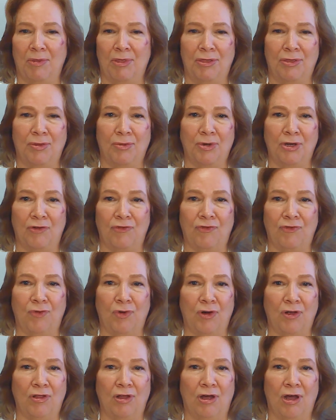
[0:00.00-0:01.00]
3 or
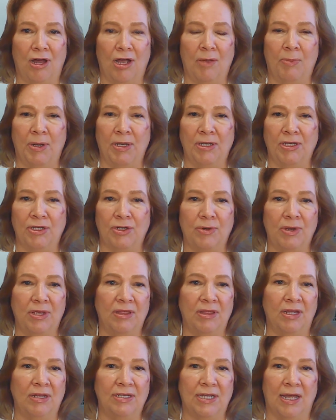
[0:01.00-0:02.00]
4 o'clock. But
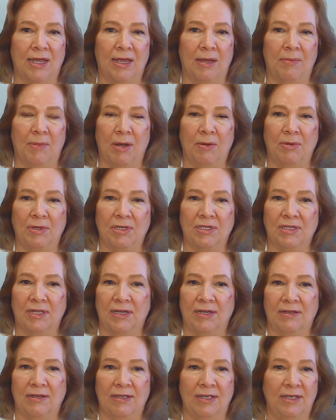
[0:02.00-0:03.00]
during that time, I was
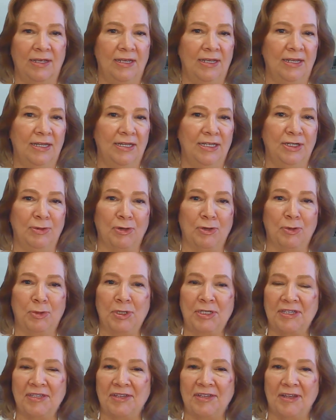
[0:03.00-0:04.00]
like doing
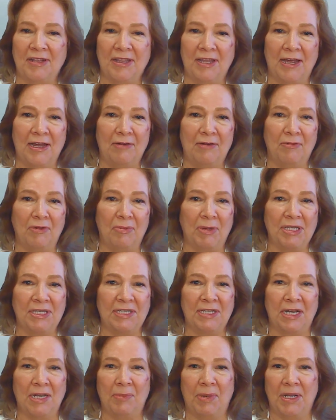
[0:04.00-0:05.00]
quizzes online with my
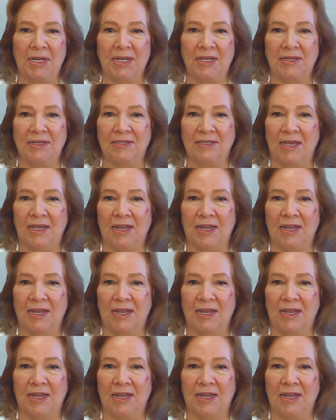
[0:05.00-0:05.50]
study buddies.